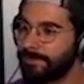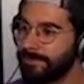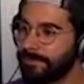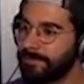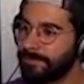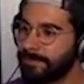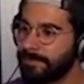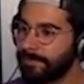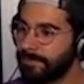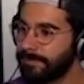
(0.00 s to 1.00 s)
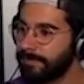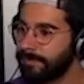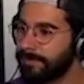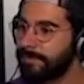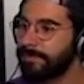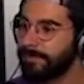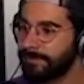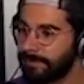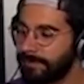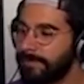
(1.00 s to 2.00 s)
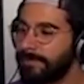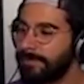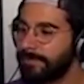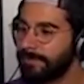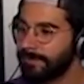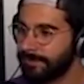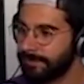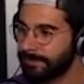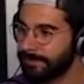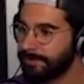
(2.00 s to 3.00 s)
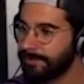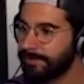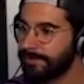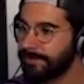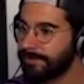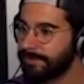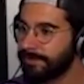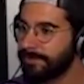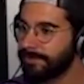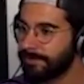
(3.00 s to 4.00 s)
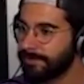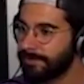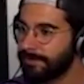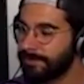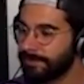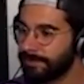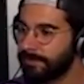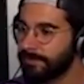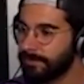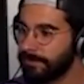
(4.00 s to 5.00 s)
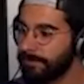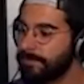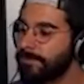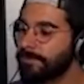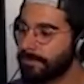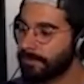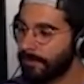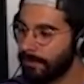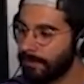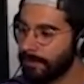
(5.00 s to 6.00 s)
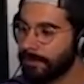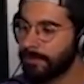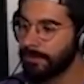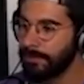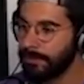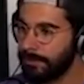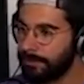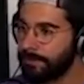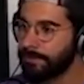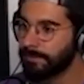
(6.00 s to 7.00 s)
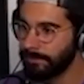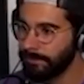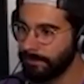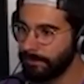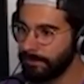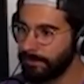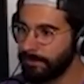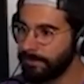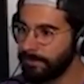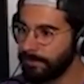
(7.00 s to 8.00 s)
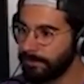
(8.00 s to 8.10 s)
The person shown says nothing.